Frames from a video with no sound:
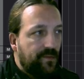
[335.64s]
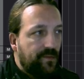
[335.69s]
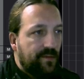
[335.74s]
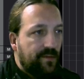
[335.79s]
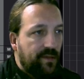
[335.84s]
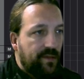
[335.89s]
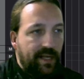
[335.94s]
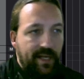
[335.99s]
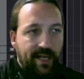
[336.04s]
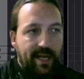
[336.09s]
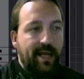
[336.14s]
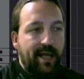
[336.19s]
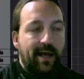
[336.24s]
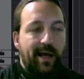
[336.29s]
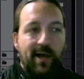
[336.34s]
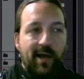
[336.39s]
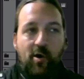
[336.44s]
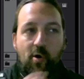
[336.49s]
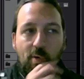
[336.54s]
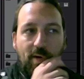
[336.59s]
like
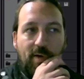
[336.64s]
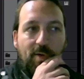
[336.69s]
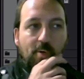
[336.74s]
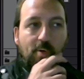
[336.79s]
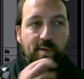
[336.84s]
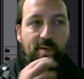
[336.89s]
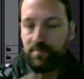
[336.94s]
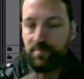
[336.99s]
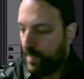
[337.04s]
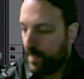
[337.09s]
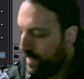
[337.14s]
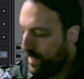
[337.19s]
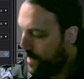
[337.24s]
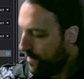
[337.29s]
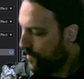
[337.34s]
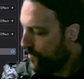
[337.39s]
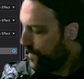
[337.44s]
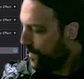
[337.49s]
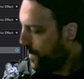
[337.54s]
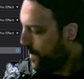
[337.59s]
I always play
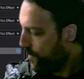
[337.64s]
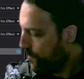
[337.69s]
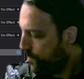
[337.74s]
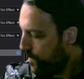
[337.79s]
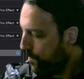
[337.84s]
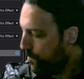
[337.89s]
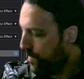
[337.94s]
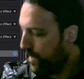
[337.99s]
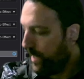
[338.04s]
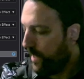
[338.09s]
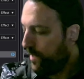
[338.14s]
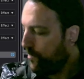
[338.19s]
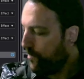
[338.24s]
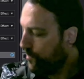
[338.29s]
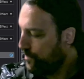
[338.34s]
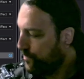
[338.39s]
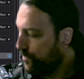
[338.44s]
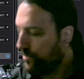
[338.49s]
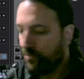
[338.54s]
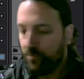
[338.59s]
everything. I have my piano
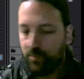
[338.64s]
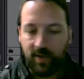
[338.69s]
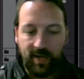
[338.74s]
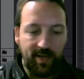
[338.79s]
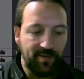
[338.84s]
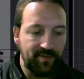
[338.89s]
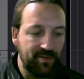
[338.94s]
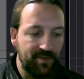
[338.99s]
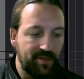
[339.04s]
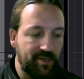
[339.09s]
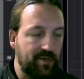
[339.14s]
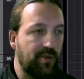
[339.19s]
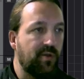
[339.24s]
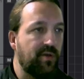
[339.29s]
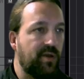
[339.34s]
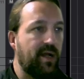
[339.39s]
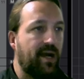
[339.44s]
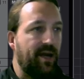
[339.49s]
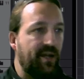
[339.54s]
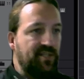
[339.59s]
to the right. A lot of
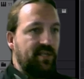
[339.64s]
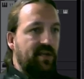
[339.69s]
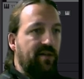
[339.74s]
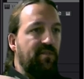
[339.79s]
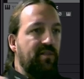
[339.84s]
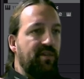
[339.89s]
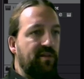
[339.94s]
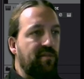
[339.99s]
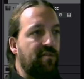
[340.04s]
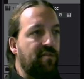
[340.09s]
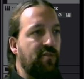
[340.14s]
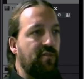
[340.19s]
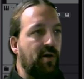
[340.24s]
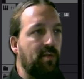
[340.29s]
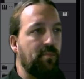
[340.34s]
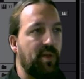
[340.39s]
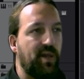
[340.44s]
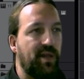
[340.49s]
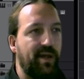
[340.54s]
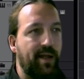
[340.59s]
guys have it in
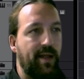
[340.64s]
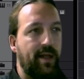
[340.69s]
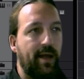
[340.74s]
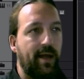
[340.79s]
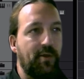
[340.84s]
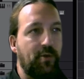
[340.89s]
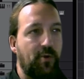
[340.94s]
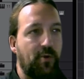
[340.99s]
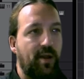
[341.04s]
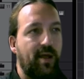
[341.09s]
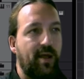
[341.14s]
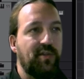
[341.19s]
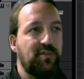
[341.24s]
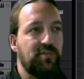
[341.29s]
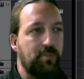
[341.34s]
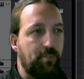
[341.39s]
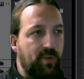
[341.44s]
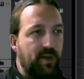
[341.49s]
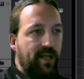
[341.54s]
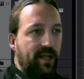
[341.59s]
front, but I don't like
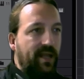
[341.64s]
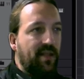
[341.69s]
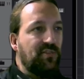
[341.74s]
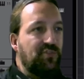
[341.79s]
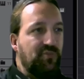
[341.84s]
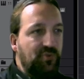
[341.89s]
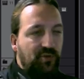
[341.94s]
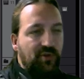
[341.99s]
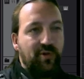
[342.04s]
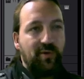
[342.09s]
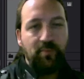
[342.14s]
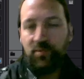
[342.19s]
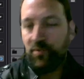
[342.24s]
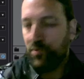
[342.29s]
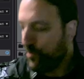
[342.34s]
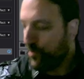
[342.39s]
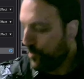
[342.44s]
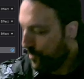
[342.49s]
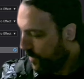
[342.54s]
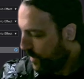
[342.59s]
to play into the
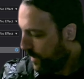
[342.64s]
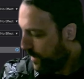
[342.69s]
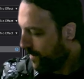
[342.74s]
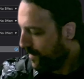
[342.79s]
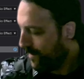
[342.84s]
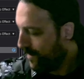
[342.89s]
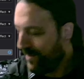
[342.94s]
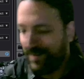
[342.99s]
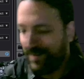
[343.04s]
computer. Like,